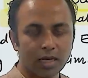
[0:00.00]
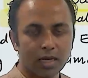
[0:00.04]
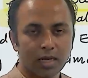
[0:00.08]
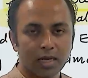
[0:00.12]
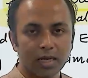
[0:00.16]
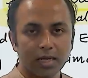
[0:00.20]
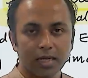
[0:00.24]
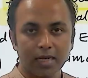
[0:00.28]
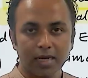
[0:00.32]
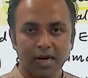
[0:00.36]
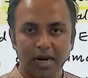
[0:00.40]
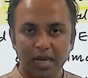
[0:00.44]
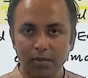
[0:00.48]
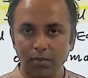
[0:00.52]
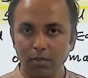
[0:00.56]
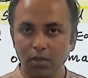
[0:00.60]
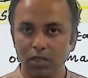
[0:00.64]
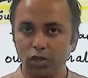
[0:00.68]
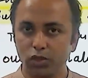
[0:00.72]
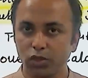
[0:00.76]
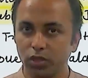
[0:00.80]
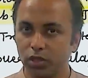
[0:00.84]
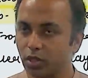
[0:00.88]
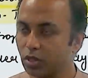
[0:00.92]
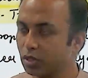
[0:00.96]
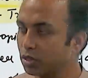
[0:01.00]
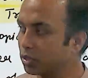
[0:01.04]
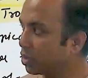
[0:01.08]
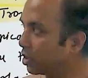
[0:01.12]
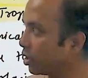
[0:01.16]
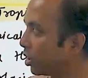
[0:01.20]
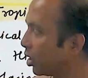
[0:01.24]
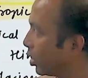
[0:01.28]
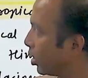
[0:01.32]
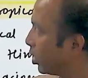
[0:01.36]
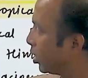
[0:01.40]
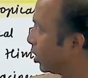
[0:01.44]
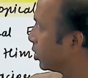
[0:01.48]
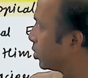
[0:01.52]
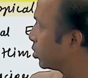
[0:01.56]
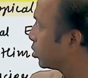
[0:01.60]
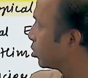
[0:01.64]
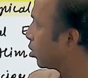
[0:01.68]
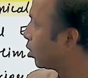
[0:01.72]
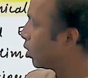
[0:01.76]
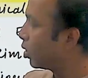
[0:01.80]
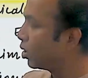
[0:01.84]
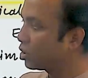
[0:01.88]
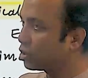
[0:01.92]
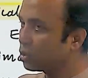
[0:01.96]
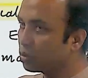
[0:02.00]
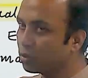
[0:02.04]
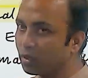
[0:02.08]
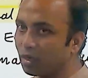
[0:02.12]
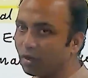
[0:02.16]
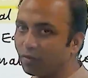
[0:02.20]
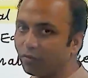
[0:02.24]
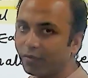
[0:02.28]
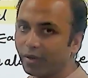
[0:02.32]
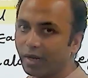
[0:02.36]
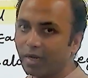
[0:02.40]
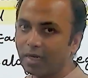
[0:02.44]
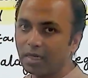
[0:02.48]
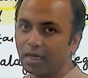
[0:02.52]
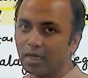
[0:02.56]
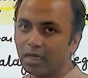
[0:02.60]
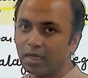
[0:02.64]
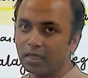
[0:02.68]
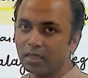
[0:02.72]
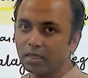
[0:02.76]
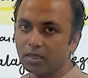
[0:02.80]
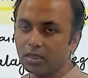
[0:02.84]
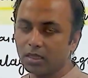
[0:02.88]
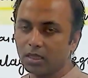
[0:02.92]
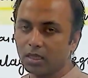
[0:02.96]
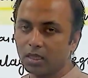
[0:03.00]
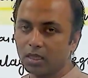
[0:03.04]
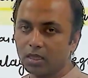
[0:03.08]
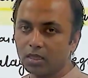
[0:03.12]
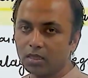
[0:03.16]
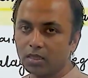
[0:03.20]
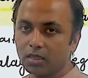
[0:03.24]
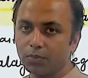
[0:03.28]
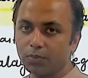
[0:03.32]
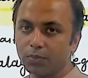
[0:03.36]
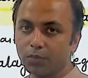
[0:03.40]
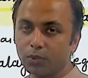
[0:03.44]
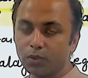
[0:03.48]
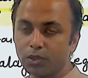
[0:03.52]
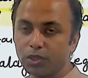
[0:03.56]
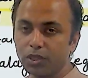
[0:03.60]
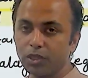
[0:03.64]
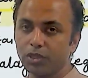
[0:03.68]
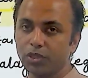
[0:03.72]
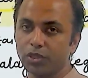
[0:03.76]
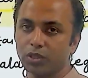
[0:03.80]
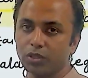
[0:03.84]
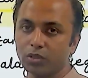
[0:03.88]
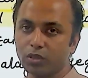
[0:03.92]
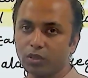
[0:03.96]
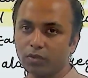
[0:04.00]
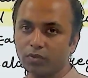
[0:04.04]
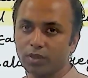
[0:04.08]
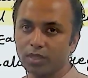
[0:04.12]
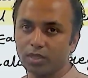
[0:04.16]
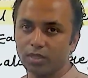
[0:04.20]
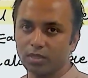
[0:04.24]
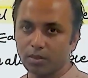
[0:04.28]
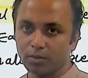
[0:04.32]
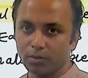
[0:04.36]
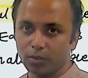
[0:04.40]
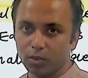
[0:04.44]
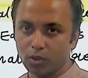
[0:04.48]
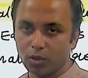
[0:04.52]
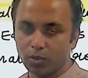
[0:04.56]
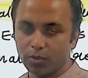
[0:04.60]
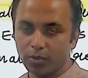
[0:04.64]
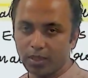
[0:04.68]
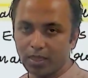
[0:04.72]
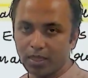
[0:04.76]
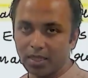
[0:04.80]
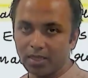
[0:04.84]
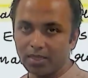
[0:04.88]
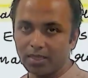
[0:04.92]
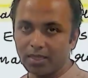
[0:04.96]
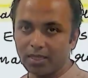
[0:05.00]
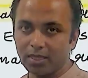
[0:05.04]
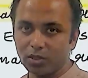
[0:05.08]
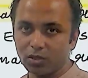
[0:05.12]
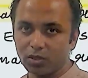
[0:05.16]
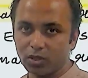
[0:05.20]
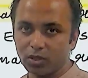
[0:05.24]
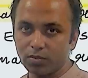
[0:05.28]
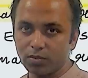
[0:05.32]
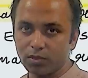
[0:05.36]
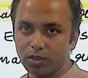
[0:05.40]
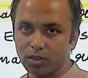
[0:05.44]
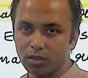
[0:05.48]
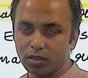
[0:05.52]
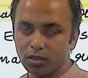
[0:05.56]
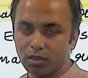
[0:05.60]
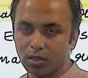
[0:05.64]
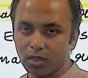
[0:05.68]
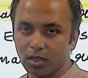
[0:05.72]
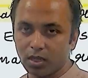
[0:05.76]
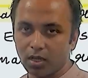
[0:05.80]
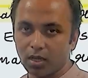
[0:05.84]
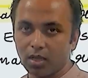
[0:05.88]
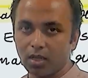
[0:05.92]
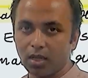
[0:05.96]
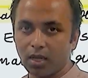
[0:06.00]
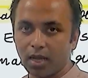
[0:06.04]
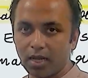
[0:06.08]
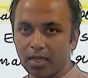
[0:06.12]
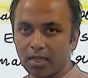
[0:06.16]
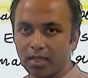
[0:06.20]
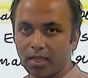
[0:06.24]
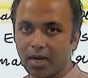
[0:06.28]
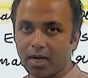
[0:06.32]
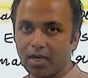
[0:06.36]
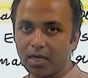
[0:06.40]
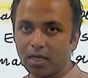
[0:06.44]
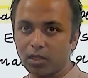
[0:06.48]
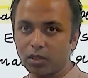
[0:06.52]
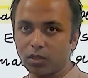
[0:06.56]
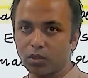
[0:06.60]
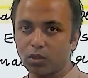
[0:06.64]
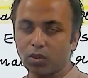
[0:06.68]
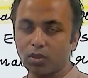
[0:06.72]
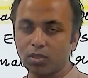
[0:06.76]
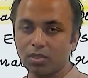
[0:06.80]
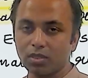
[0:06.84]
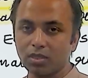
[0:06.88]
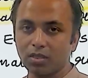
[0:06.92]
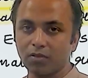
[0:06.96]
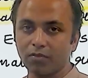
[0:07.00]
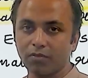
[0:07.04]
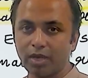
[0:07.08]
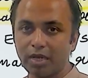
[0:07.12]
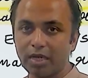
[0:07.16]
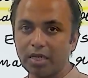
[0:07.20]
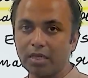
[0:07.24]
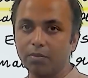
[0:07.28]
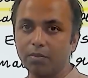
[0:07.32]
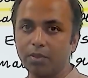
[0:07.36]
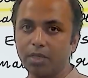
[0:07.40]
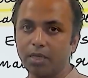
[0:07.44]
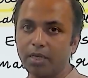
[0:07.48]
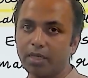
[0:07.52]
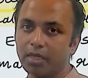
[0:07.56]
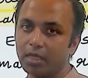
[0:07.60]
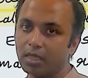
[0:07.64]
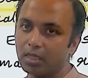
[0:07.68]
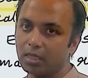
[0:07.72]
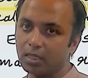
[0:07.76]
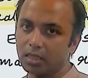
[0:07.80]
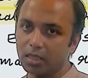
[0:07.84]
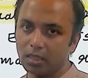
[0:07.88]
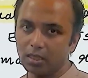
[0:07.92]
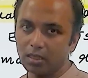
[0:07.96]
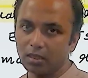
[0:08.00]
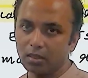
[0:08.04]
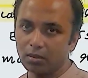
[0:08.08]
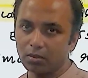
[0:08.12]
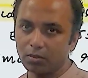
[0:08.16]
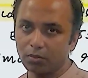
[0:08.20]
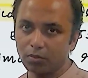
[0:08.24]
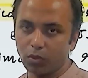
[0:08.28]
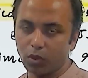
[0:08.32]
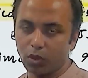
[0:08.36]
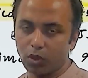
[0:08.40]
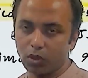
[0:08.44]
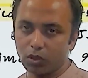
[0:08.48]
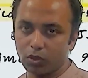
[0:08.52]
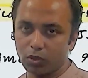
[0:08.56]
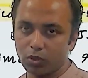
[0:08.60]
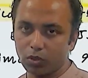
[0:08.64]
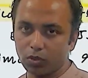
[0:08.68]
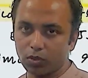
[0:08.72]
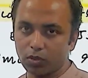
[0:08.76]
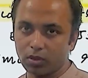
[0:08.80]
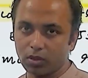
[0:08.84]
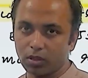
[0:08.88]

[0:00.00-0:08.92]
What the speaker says: climate change is also affecting the position of the subtropical jet streams, and that is causing variability in the monsoon.